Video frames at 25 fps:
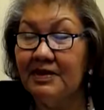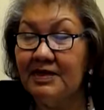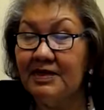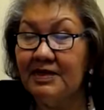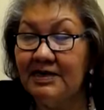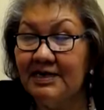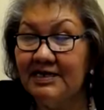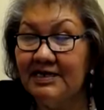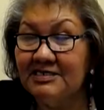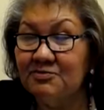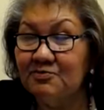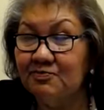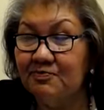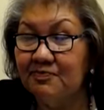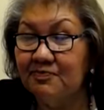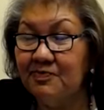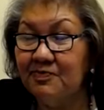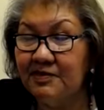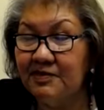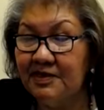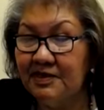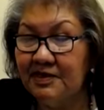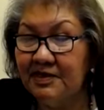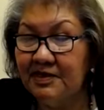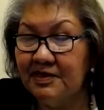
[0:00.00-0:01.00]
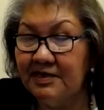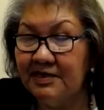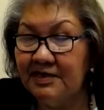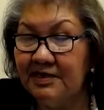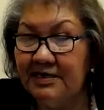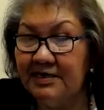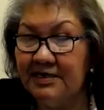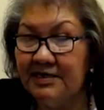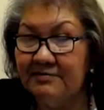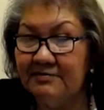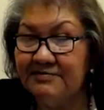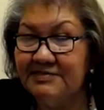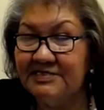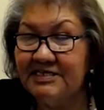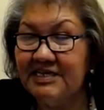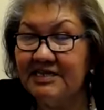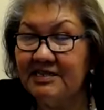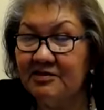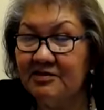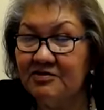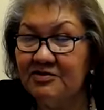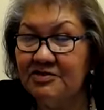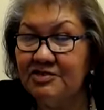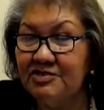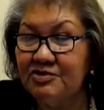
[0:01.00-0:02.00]
and as the um,
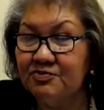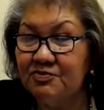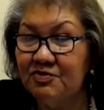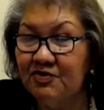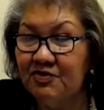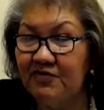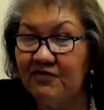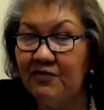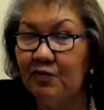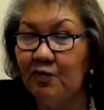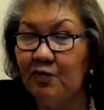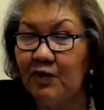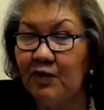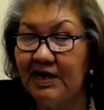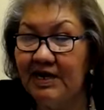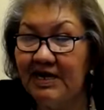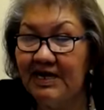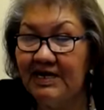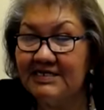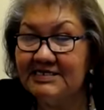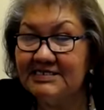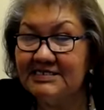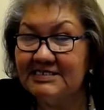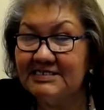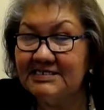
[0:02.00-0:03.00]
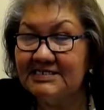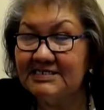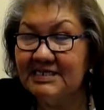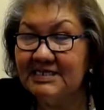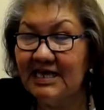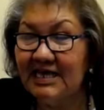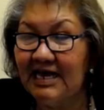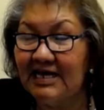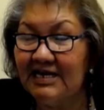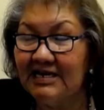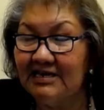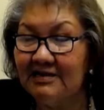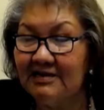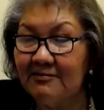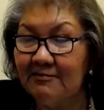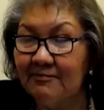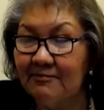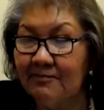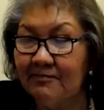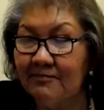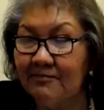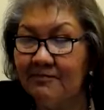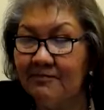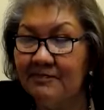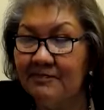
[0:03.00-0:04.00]
settlers moved west, that
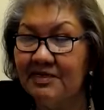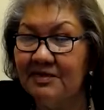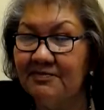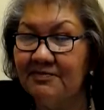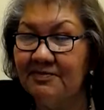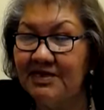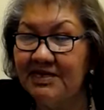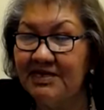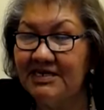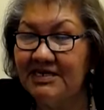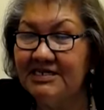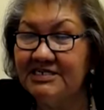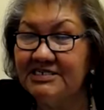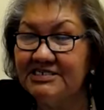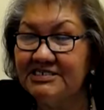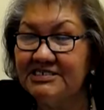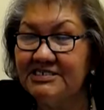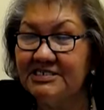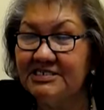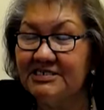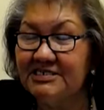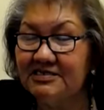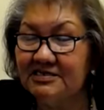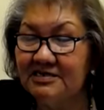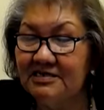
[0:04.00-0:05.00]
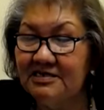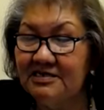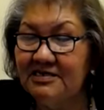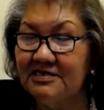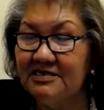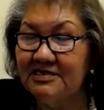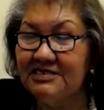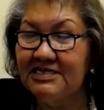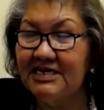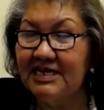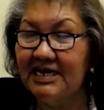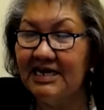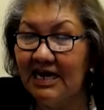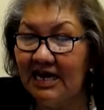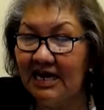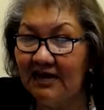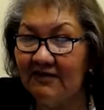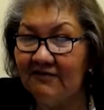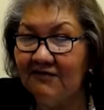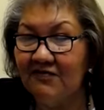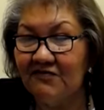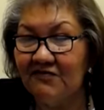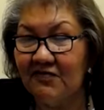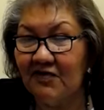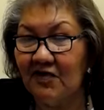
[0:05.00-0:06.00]
diminished to
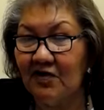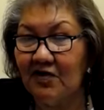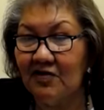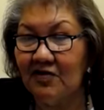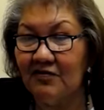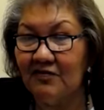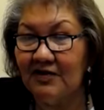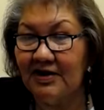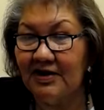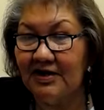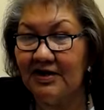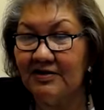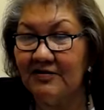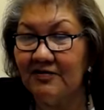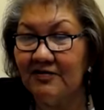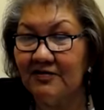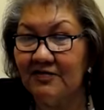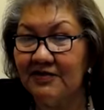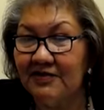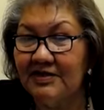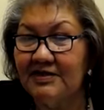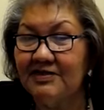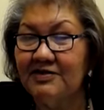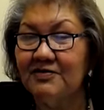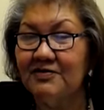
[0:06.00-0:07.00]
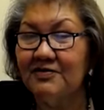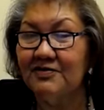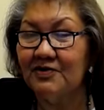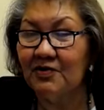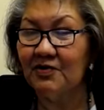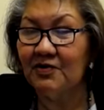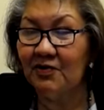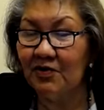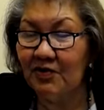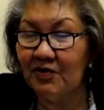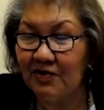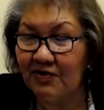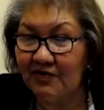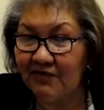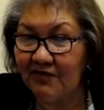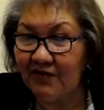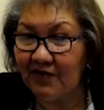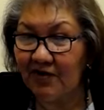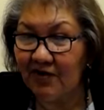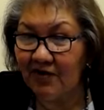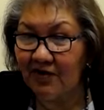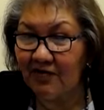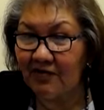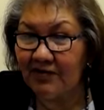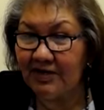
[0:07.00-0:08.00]
half of Colorado, then to a quarter of
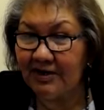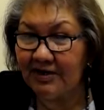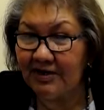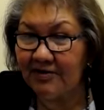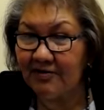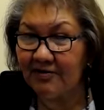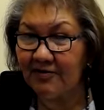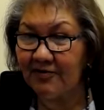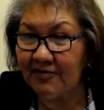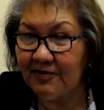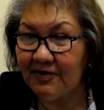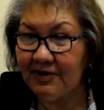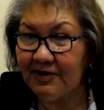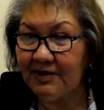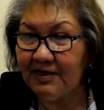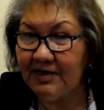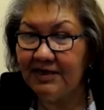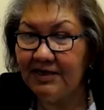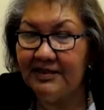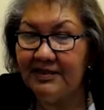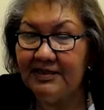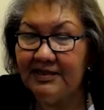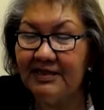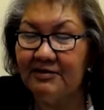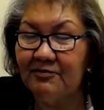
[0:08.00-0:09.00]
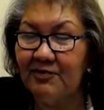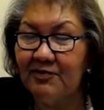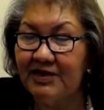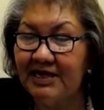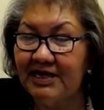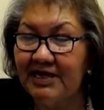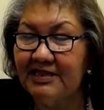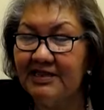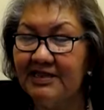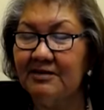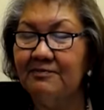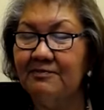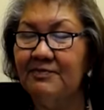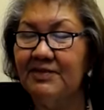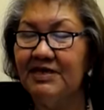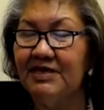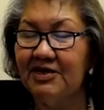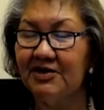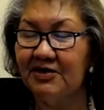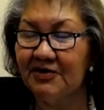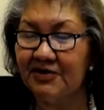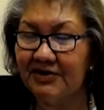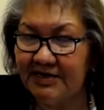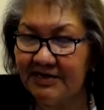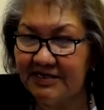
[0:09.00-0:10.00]
Colorado. Then we had the
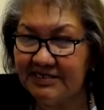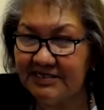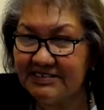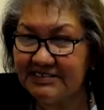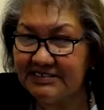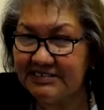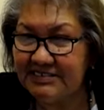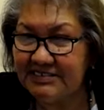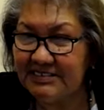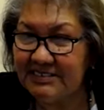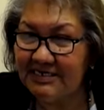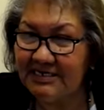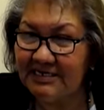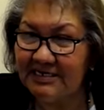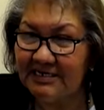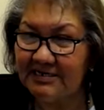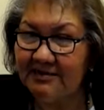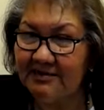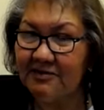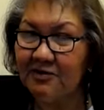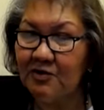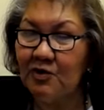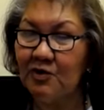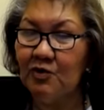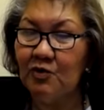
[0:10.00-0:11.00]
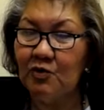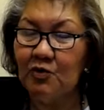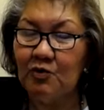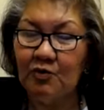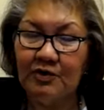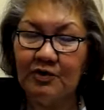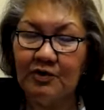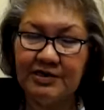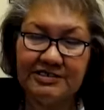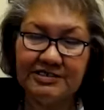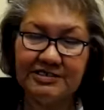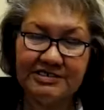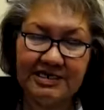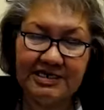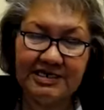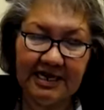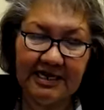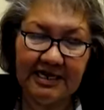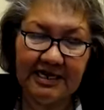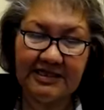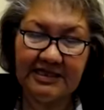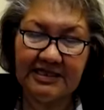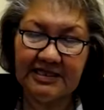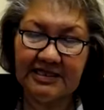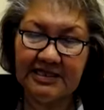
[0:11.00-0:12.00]
Meeker incident, which
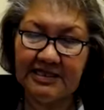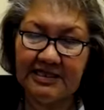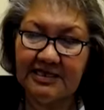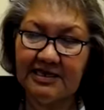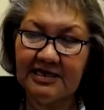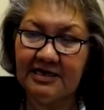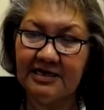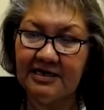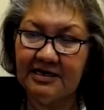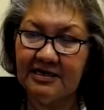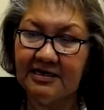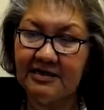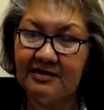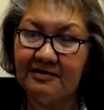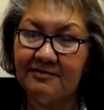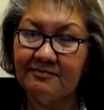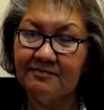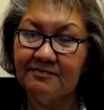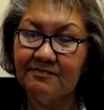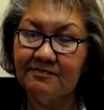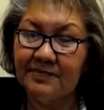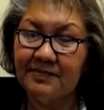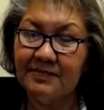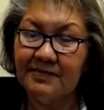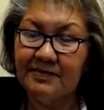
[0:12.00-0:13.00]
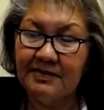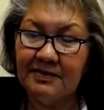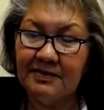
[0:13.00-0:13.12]
had the um,